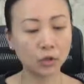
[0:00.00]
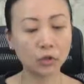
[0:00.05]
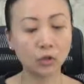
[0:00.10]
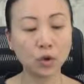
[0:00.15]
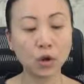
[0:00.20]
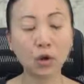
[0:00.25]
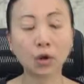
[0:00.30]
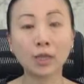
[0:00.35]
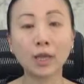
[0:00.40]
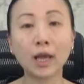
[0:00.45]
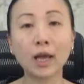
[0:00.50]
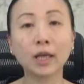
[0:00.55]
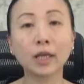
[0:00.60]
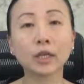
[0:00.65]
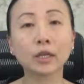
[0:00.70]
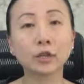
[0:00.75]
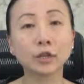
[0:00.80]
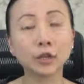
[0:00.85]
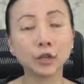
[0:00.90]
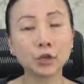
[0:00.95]
not
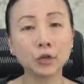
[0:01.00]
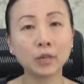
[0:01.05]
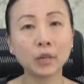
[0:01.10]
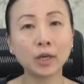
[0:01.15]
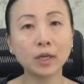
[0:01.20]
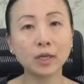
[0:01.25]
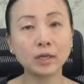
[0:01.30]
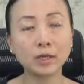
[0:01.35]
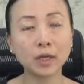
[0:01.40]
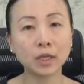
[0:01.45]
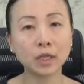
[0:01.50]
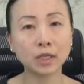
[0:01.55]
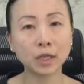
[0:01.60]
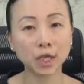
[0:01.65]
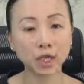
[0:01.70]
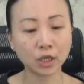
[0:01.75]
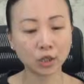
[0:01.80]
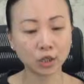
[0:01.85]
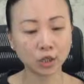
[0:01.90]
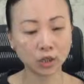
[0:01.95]
like too many
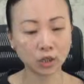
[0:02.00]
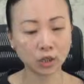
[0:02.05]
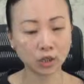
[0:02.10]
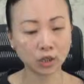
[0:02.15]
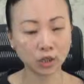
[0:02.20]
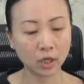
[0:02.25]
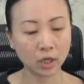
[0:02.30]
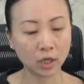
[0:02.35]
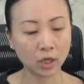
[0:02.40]
citations